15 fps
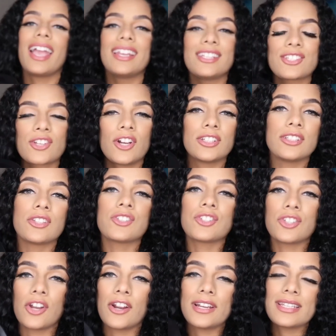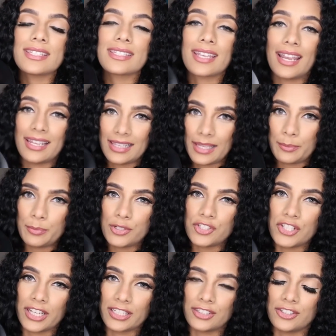and it's called the starry skylight
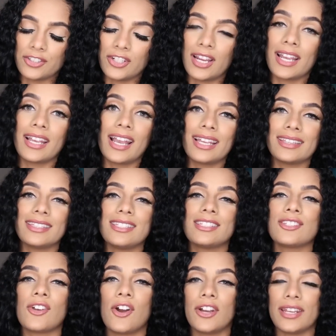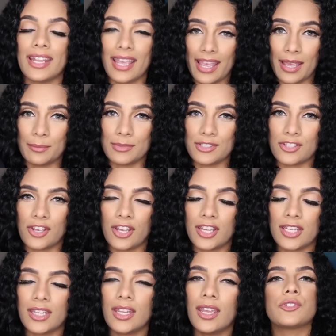projector i got this on
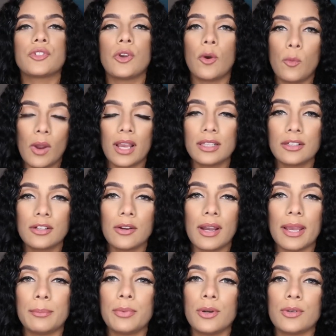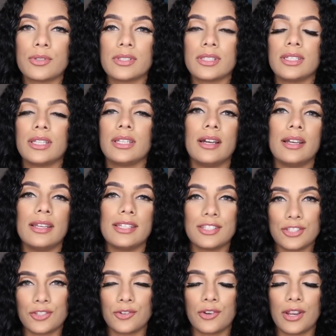amazon so a while ago i posted
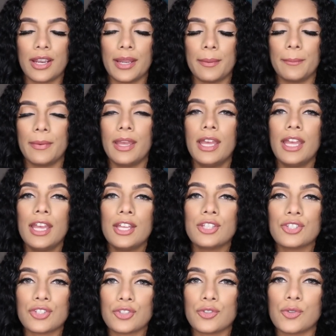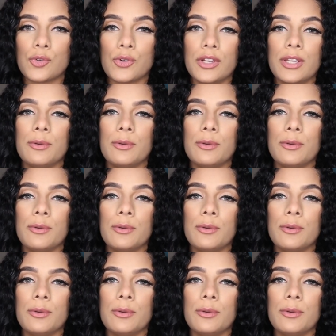an instagram story